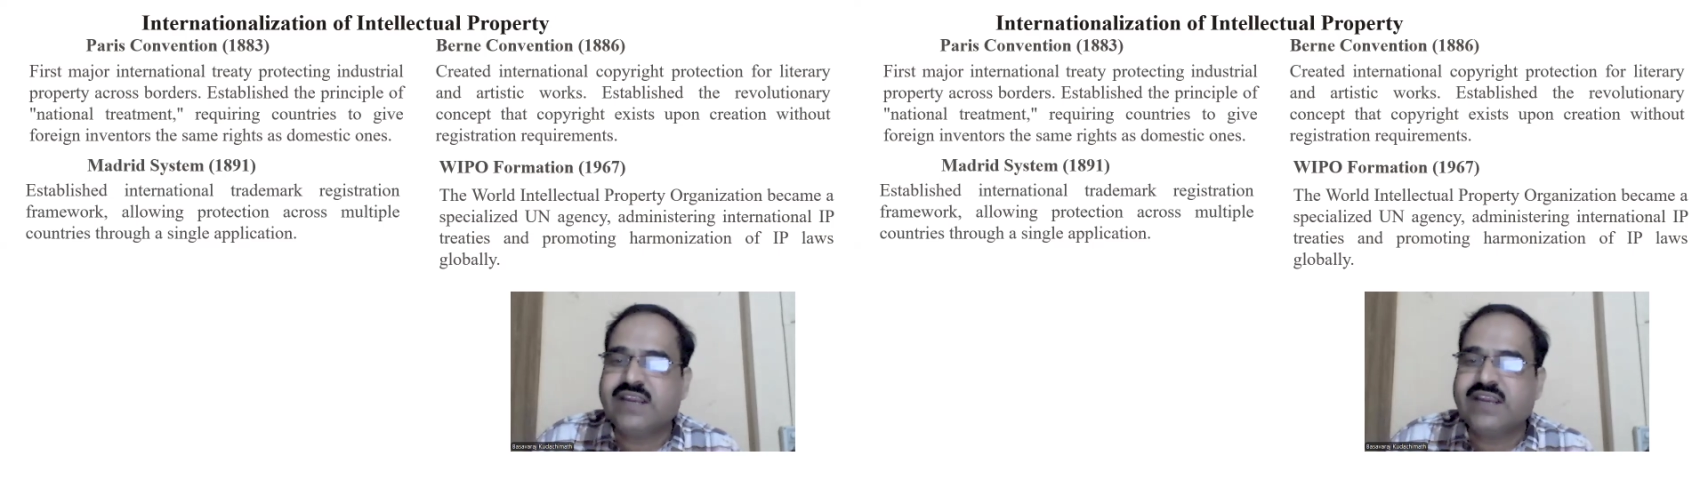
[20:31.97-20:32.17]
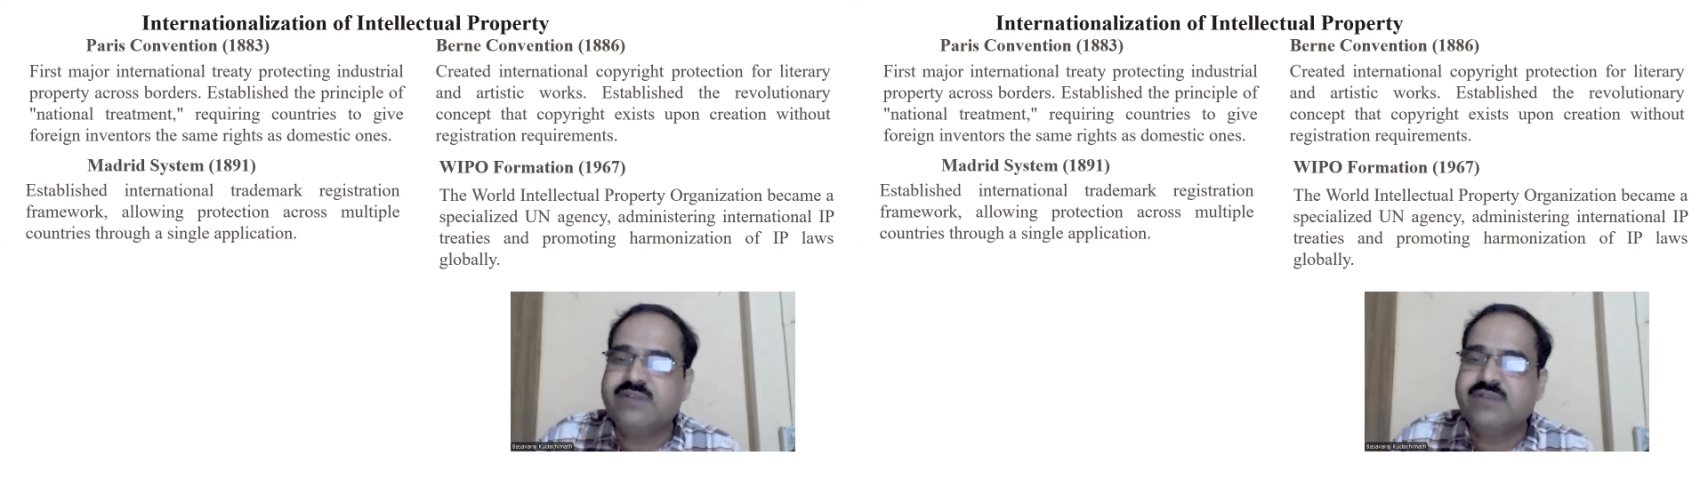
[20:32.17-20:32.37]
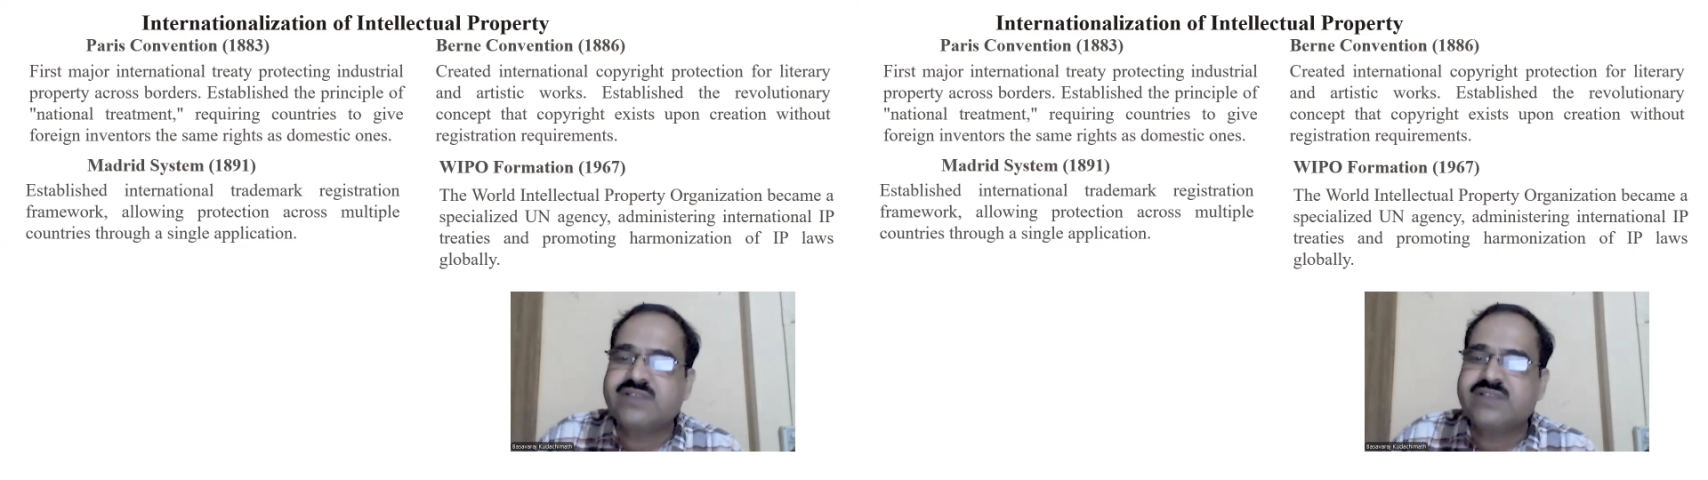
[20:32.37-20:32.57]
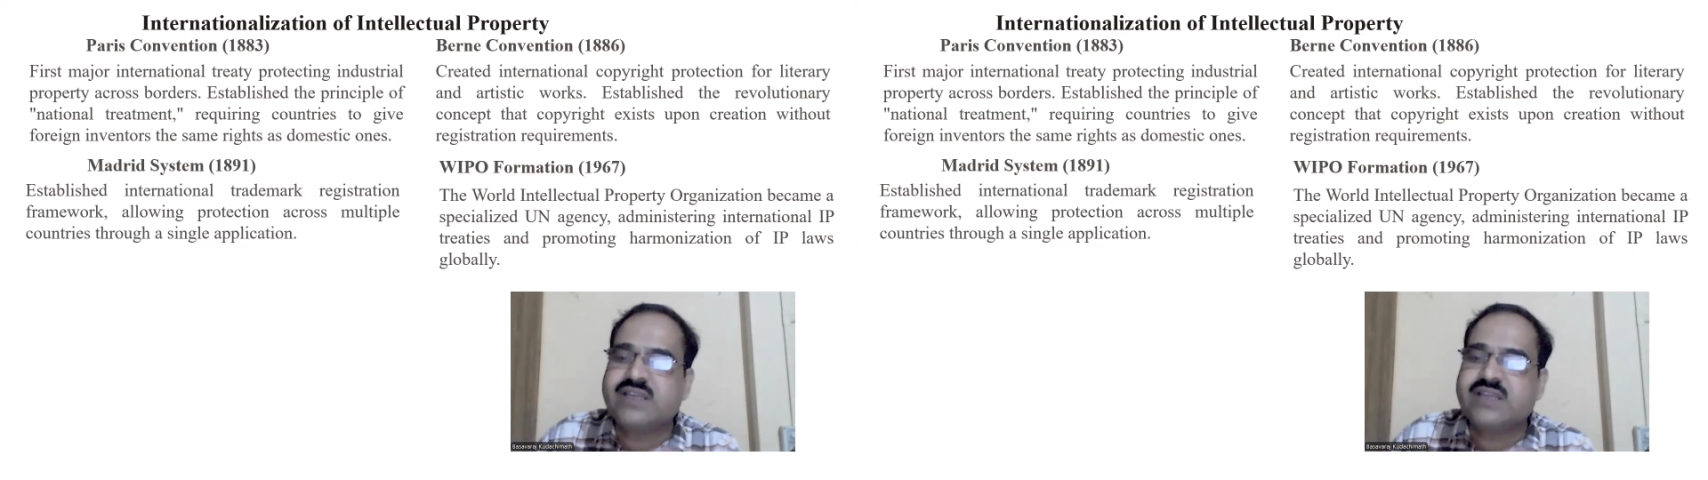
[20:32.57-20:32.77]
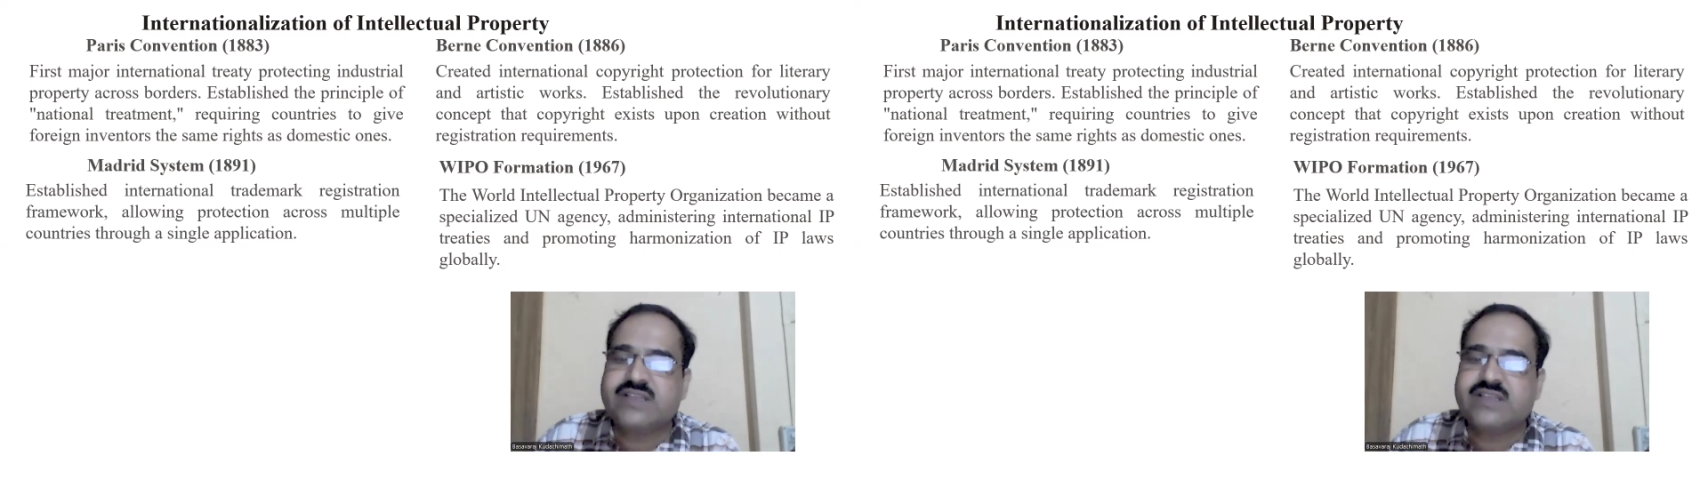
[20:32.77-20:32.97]

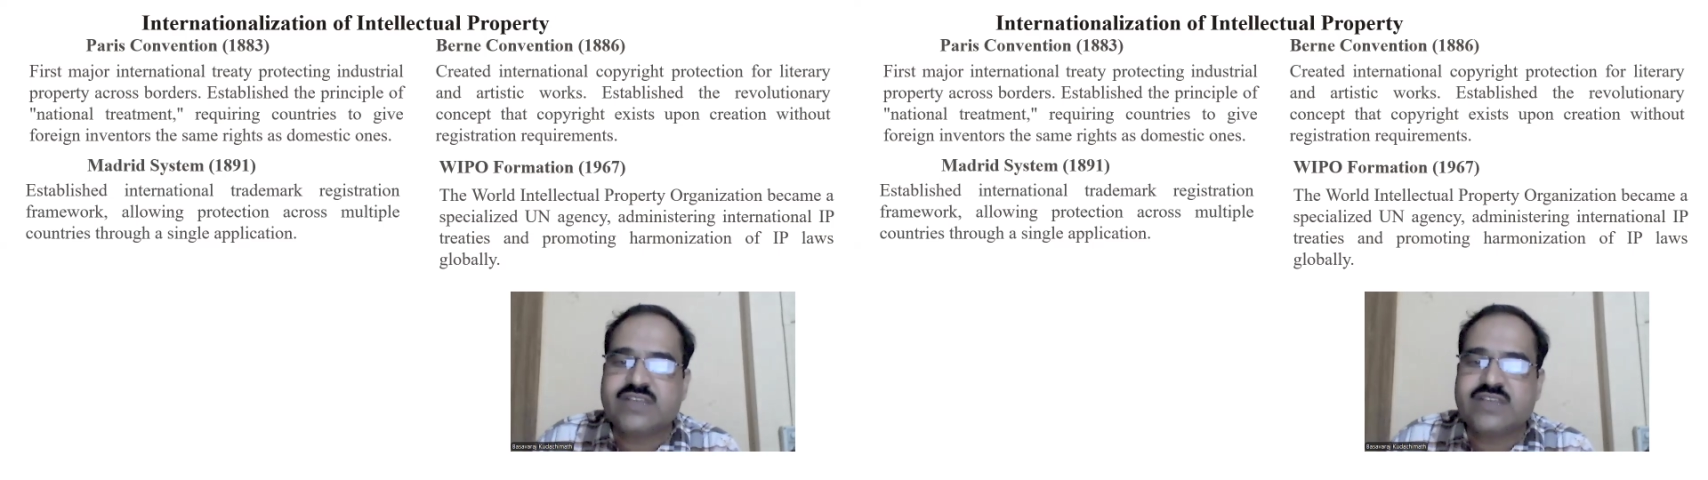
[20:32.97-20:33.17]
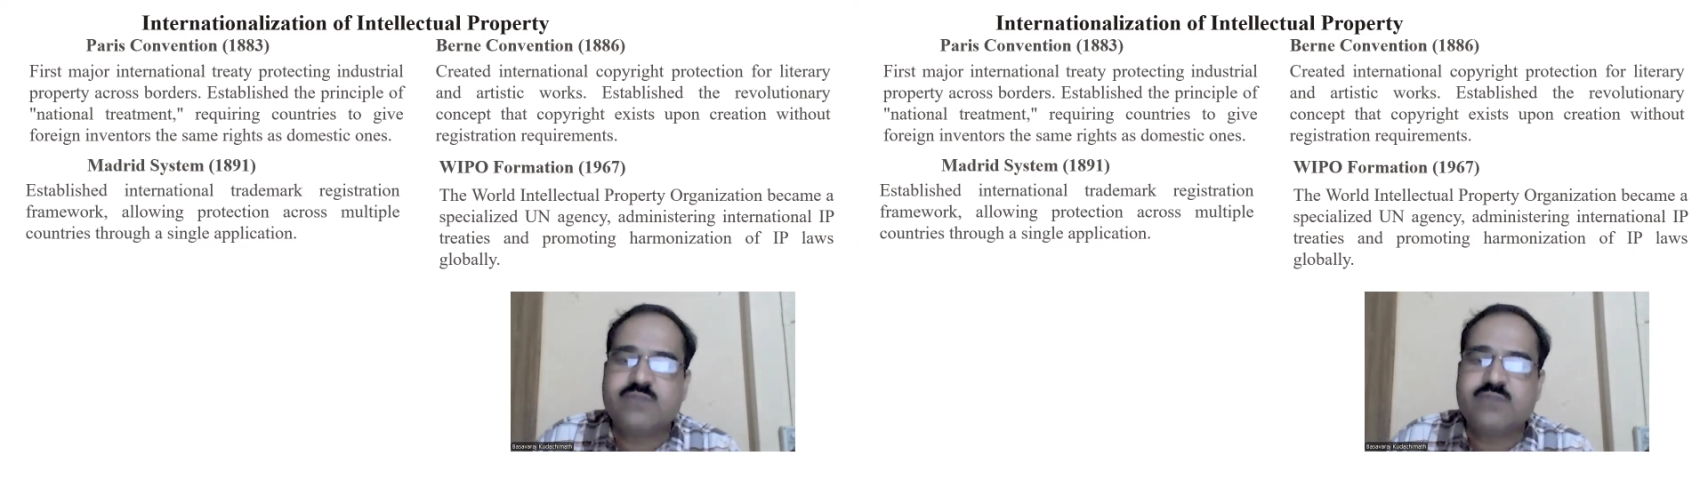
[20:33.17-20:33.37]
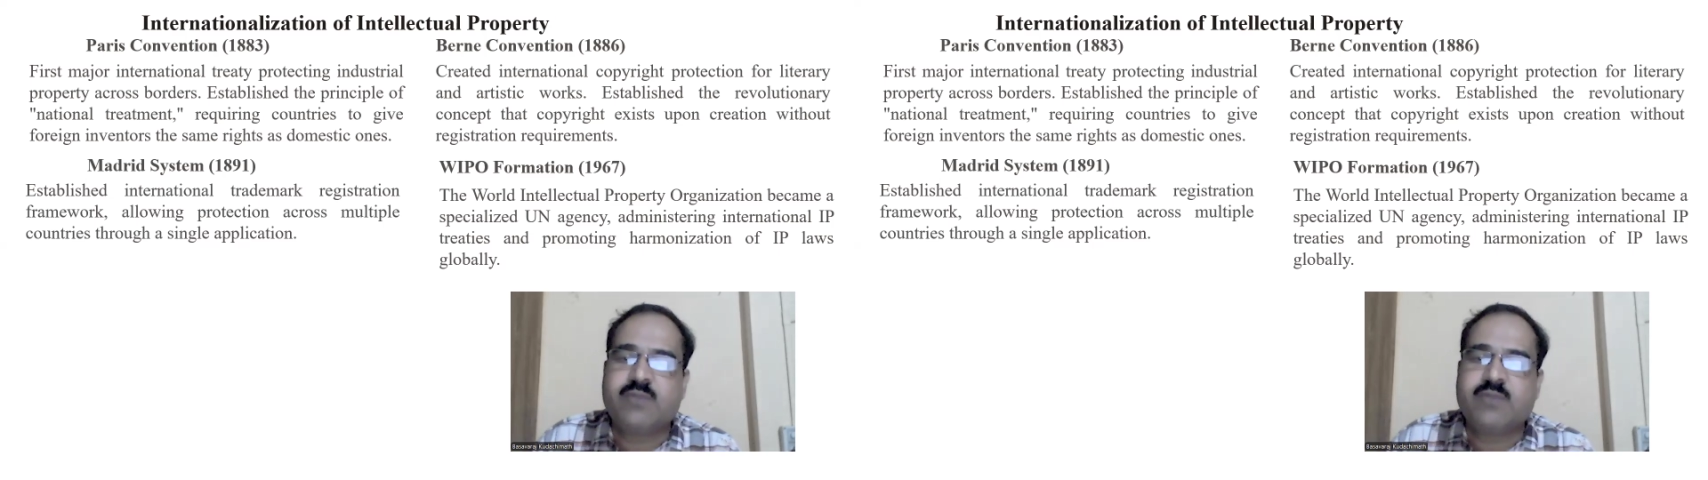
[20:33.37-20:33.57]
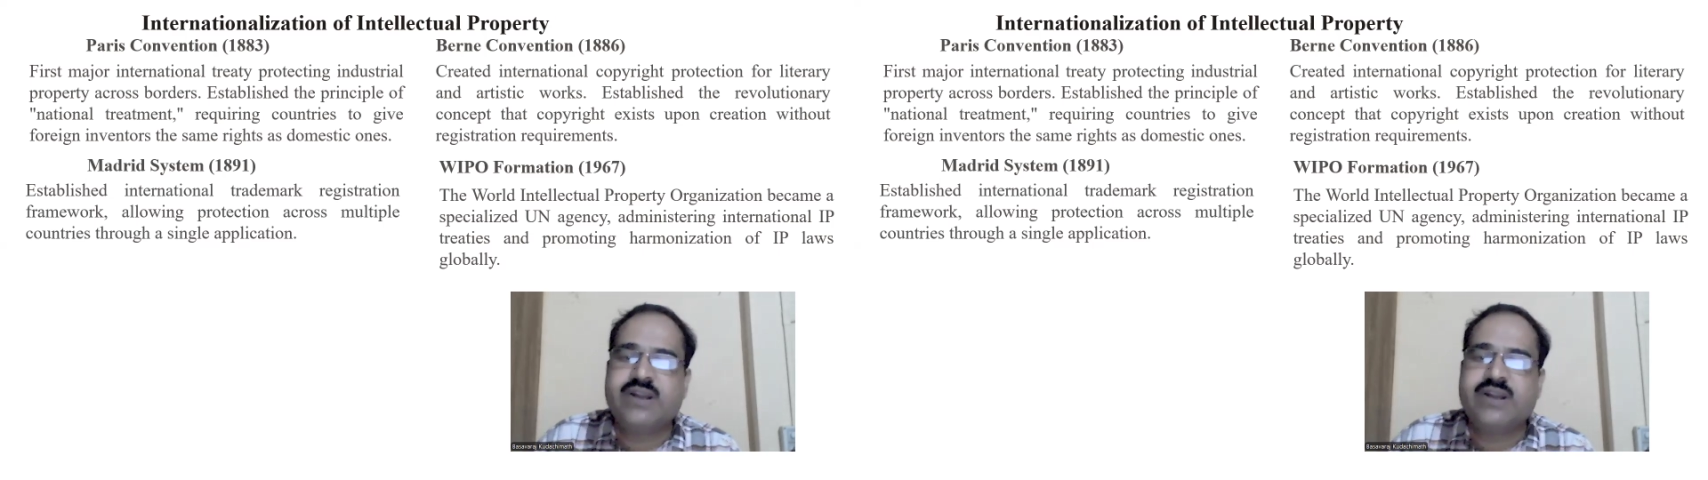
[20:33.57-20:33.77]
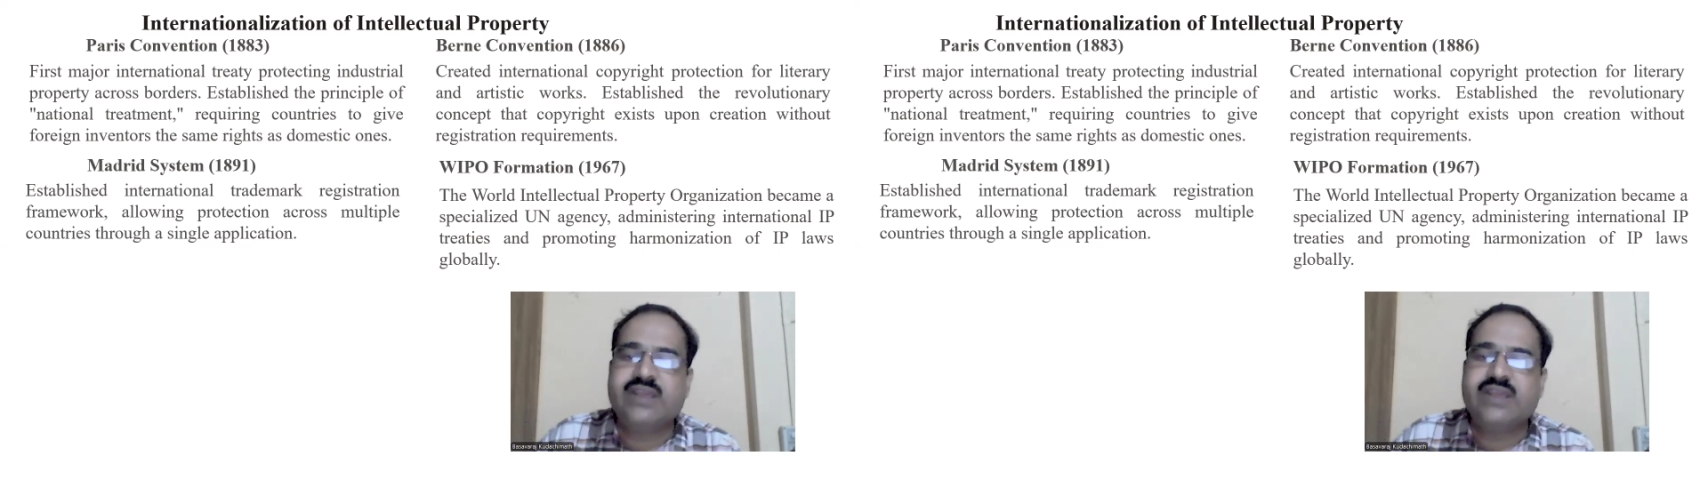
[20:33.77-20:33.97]
administering intellectual
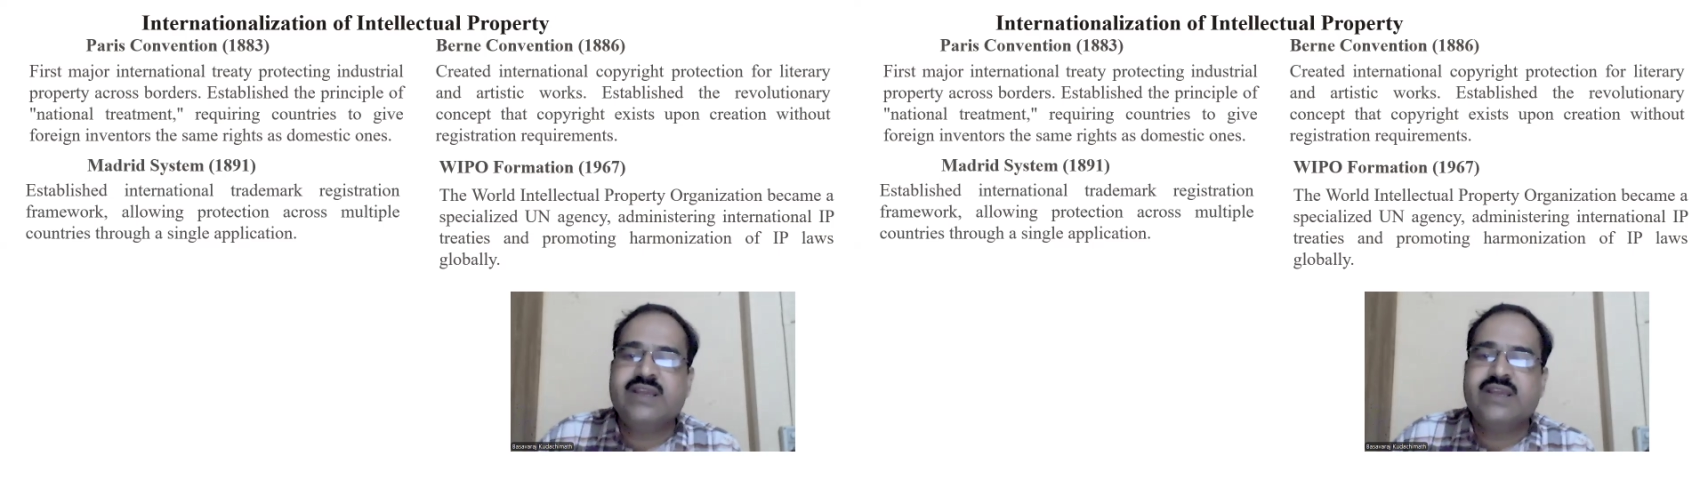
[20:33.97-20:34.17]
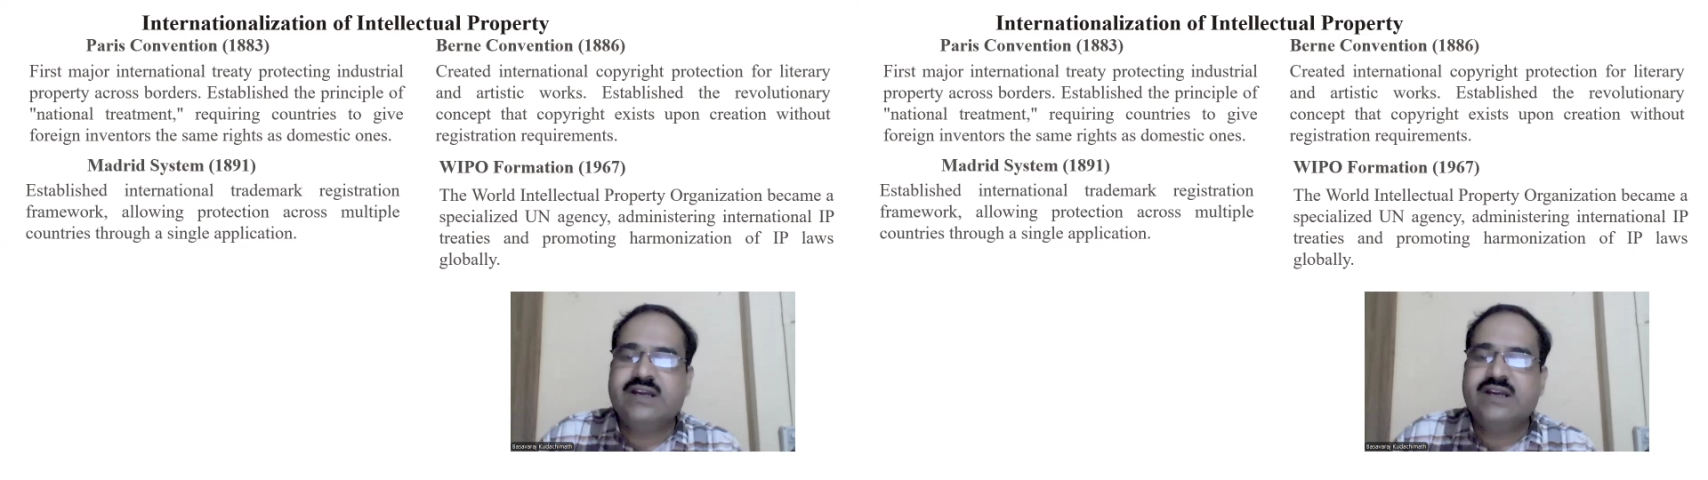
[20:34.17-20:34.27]
property,